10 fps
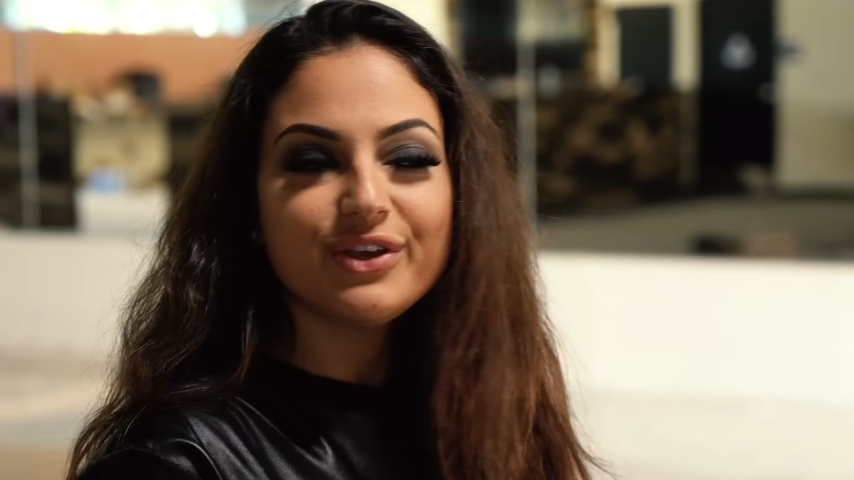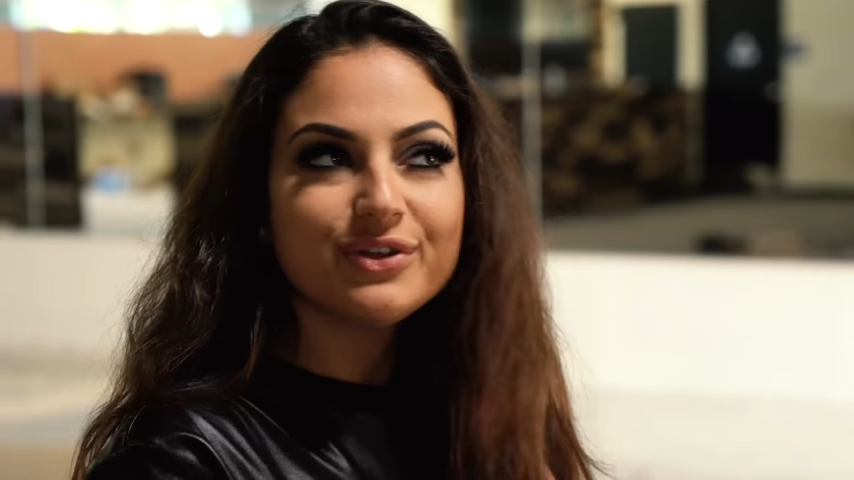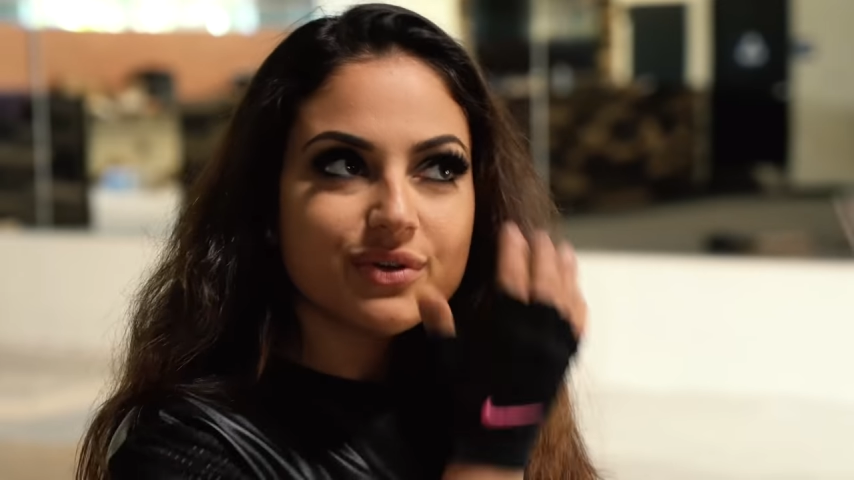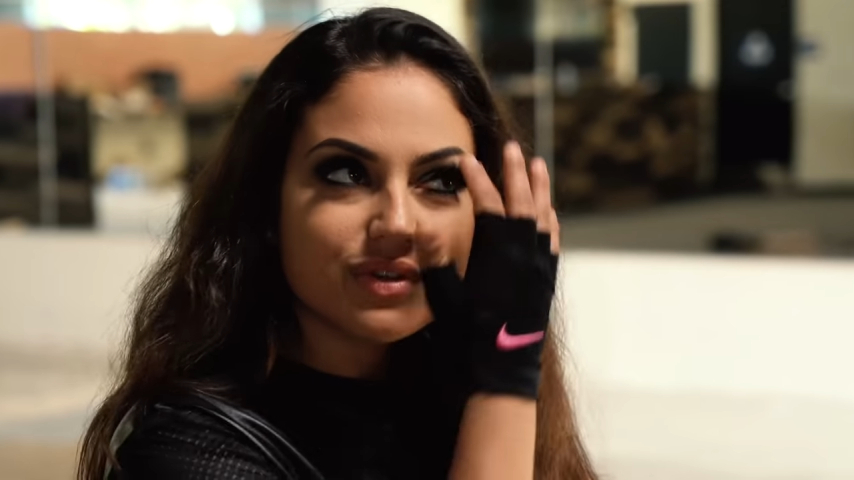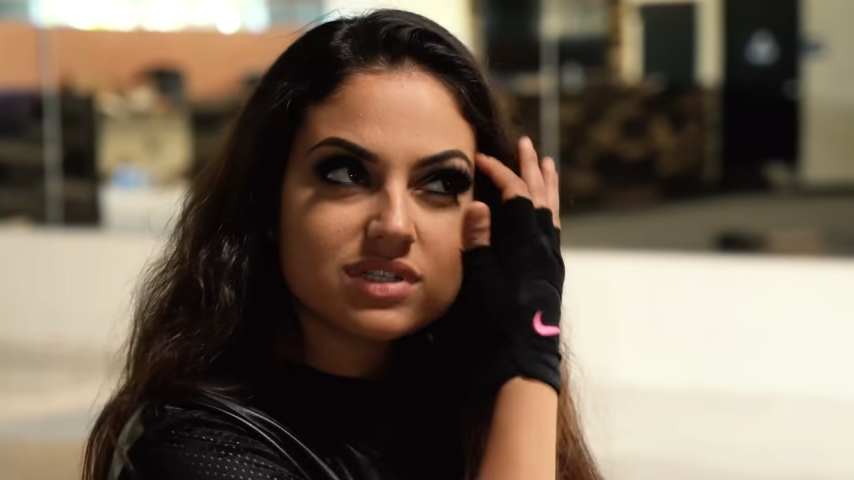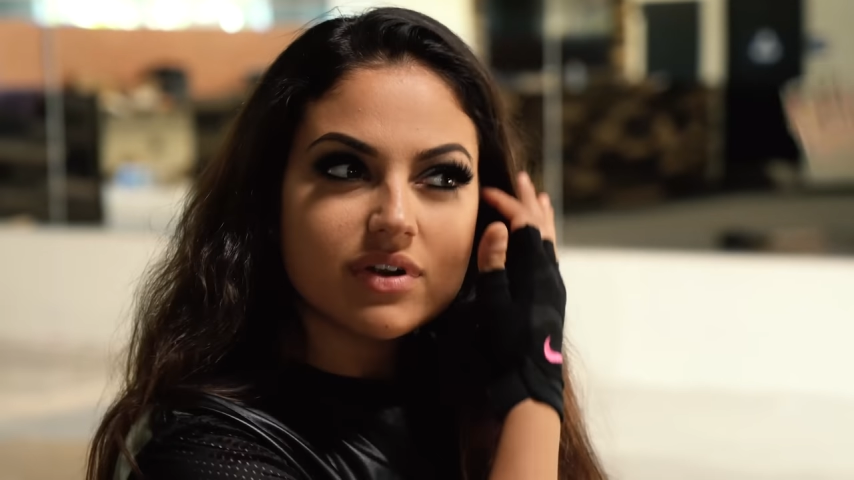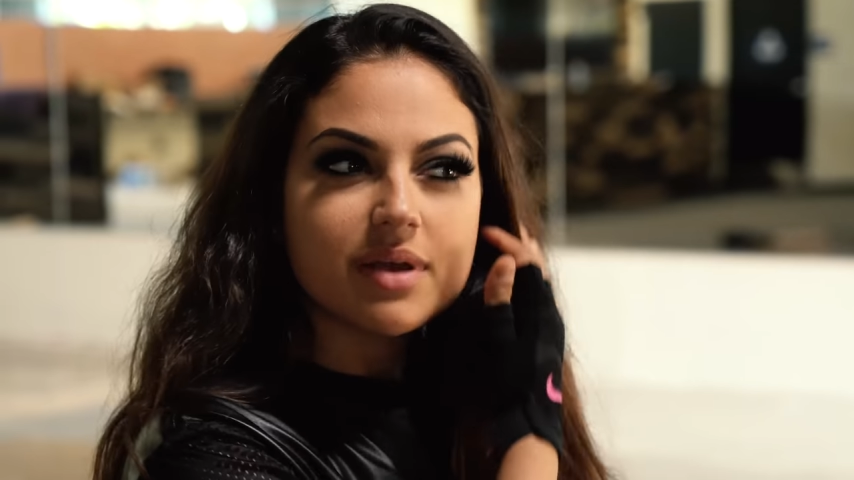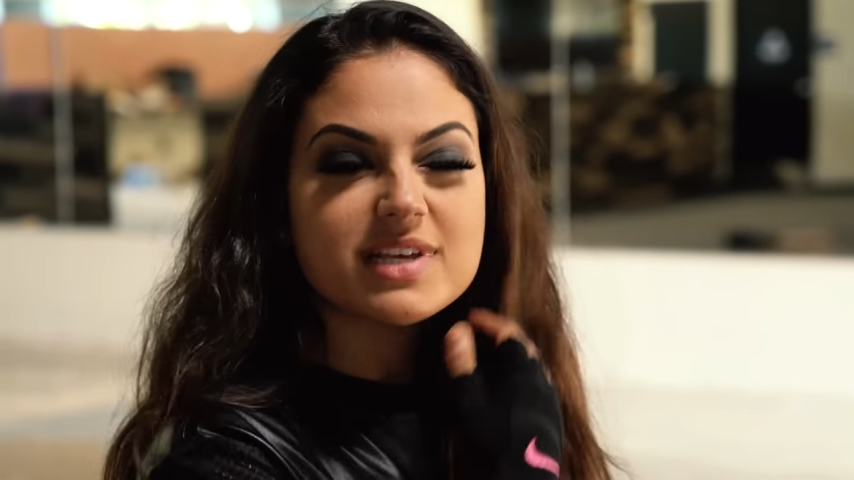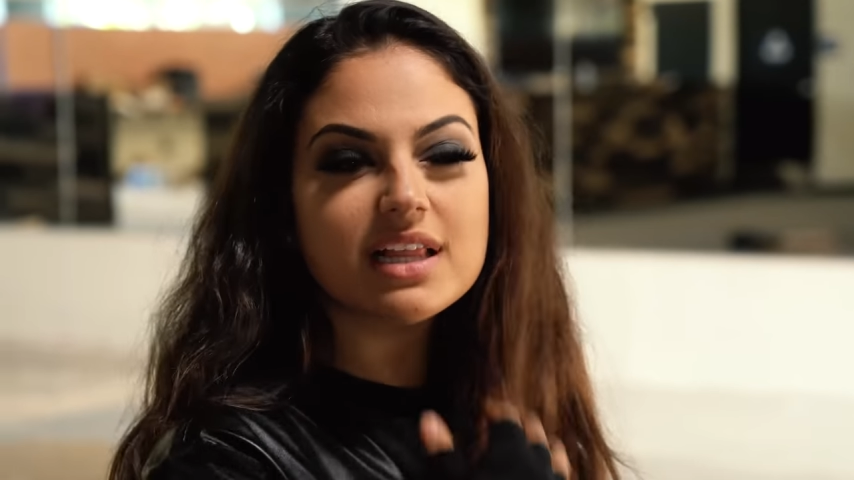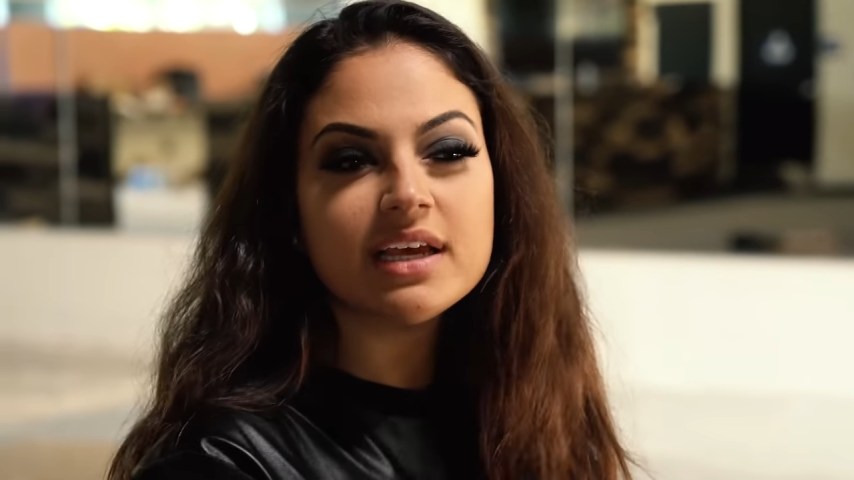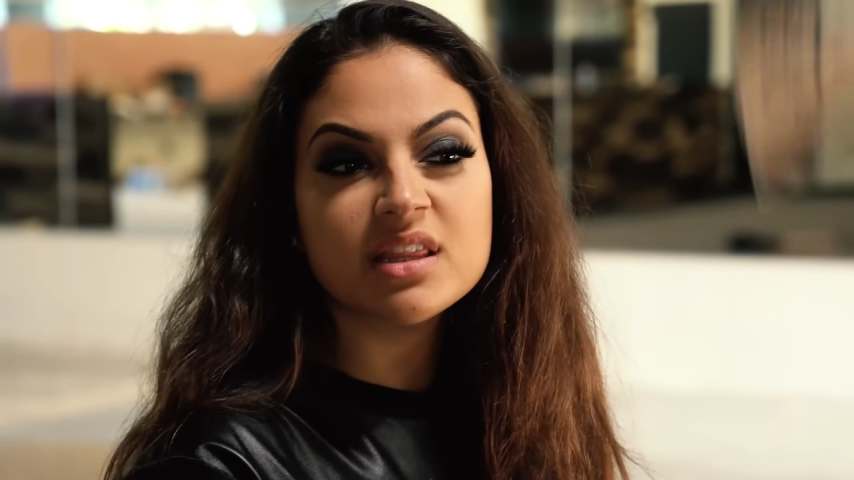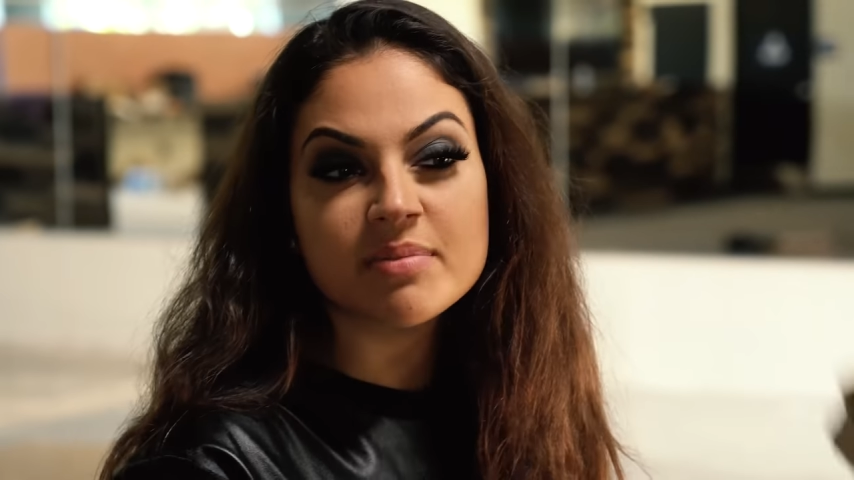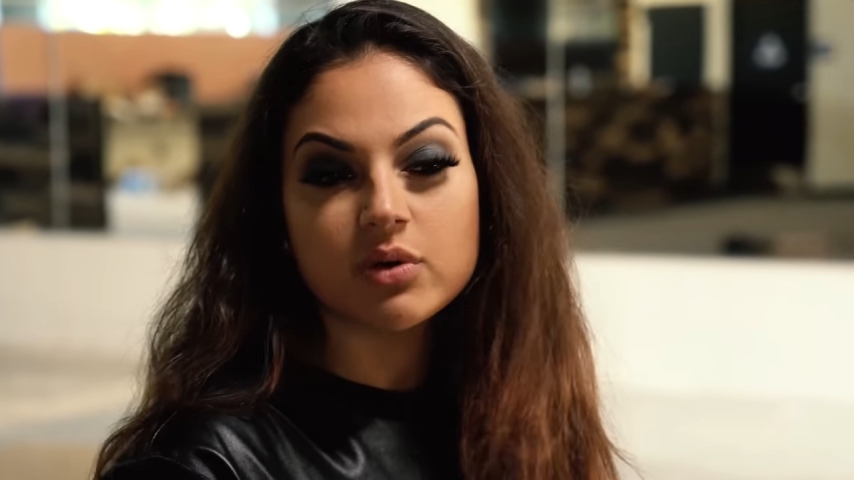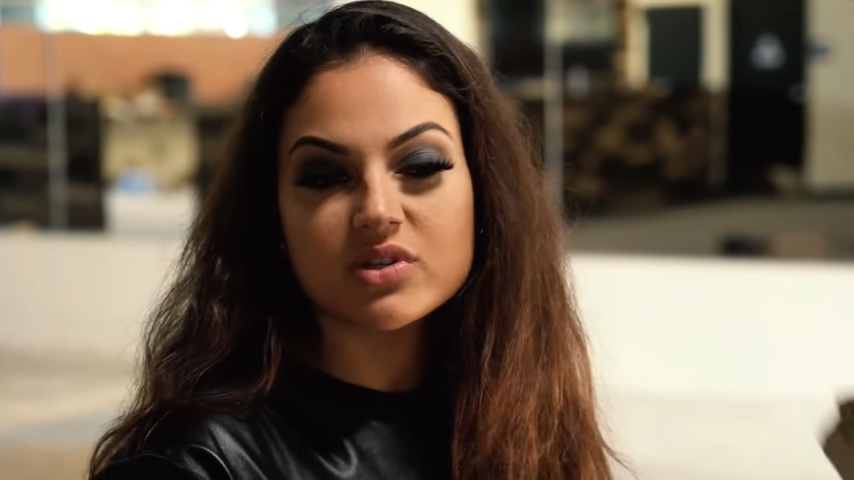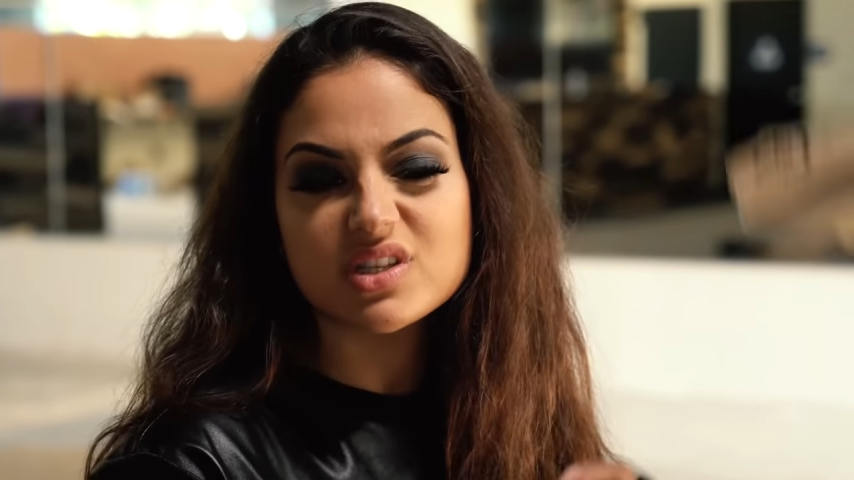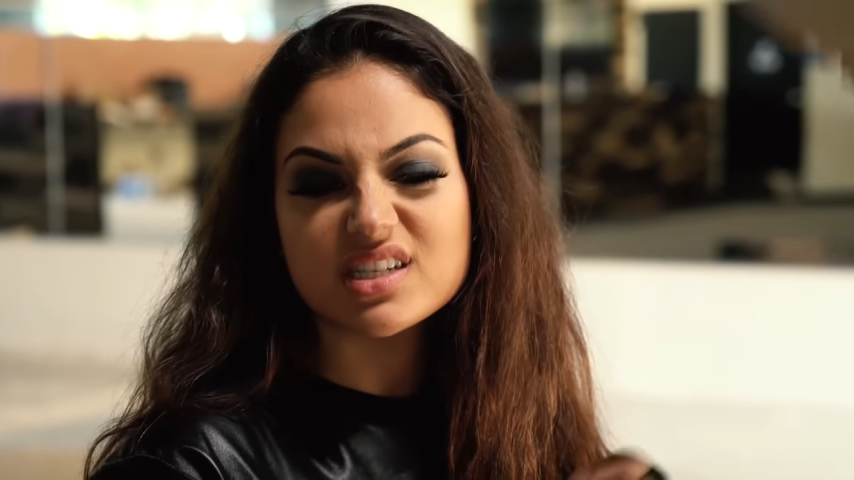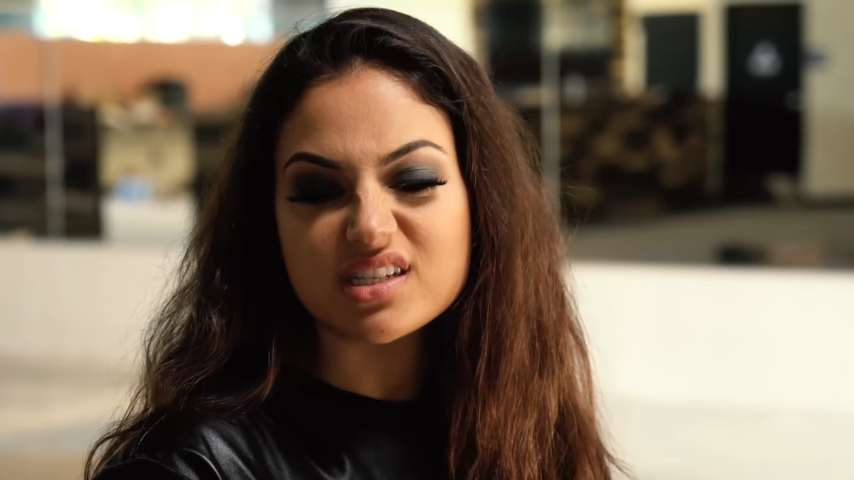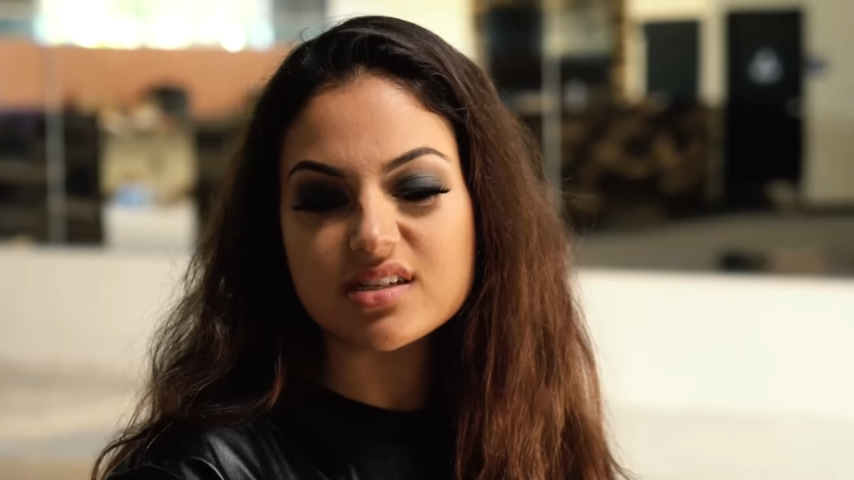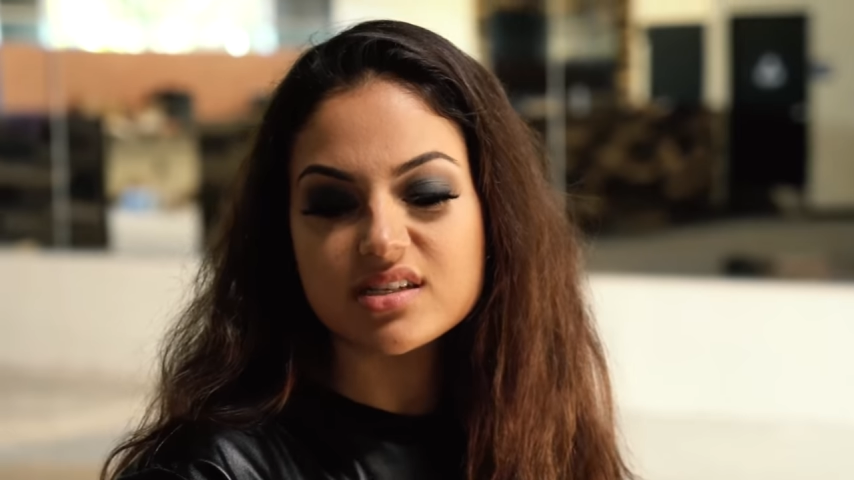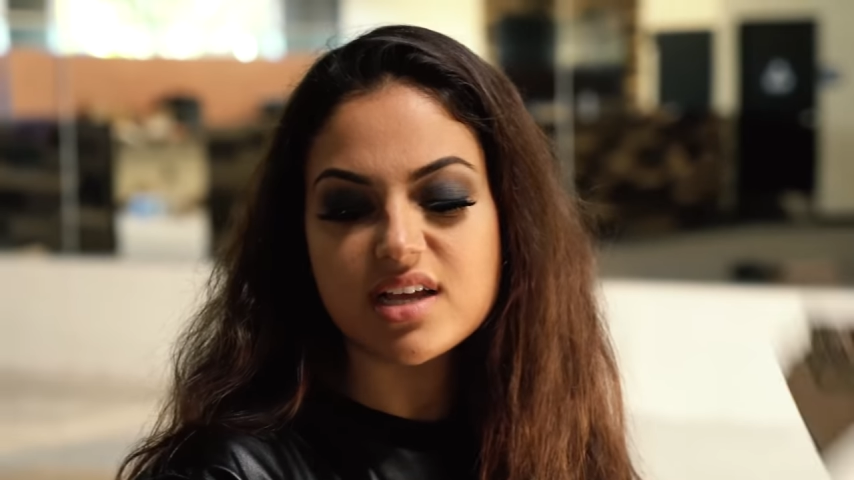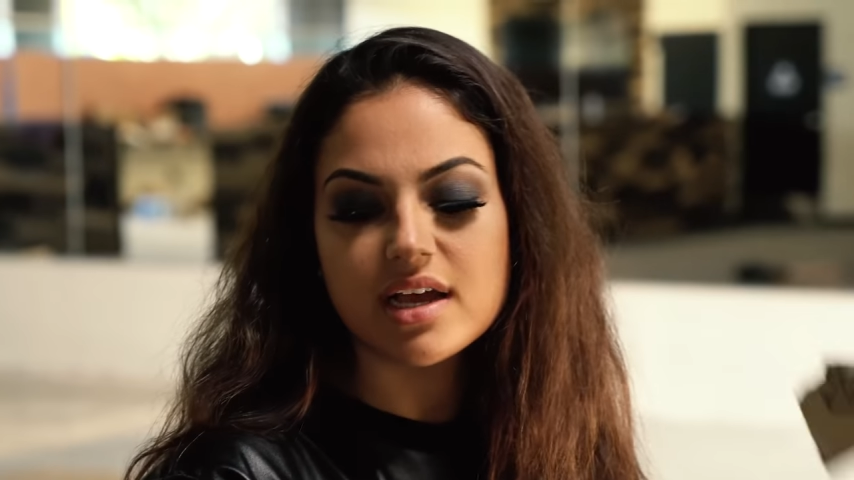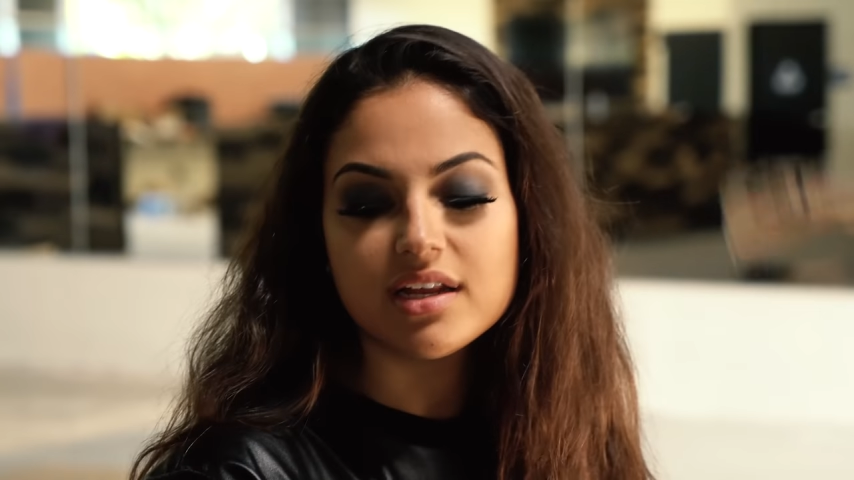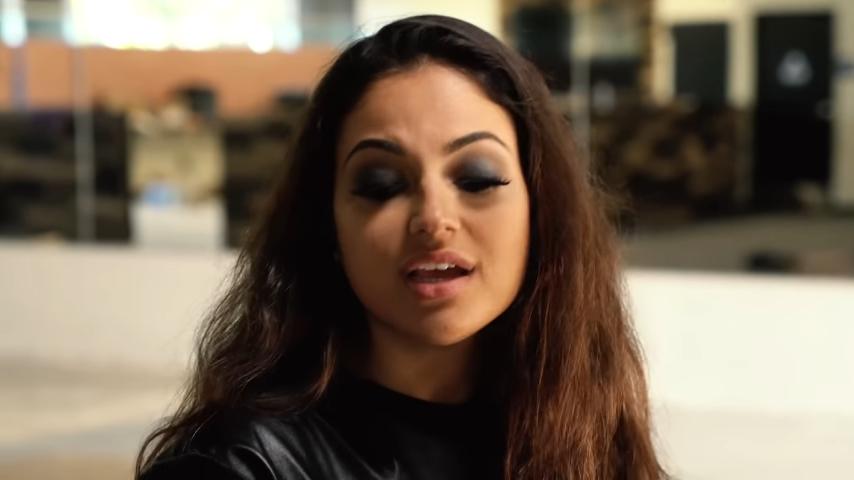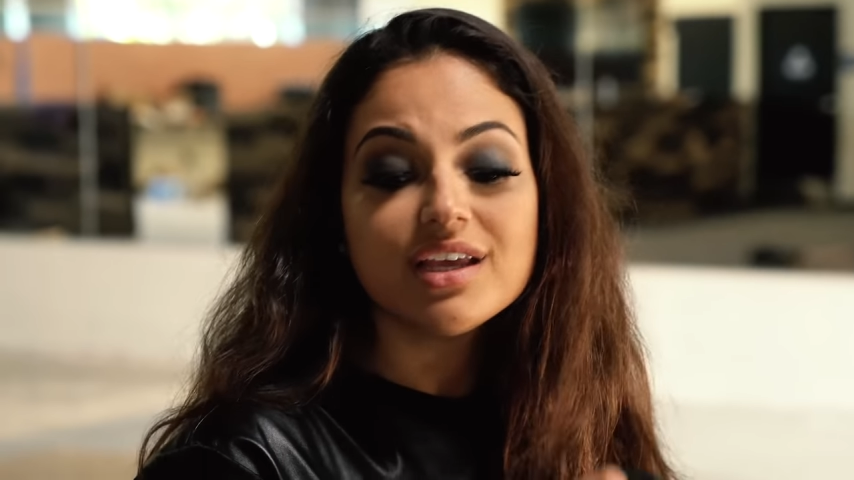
You know those grapes I like, the big ones with the seeds inside?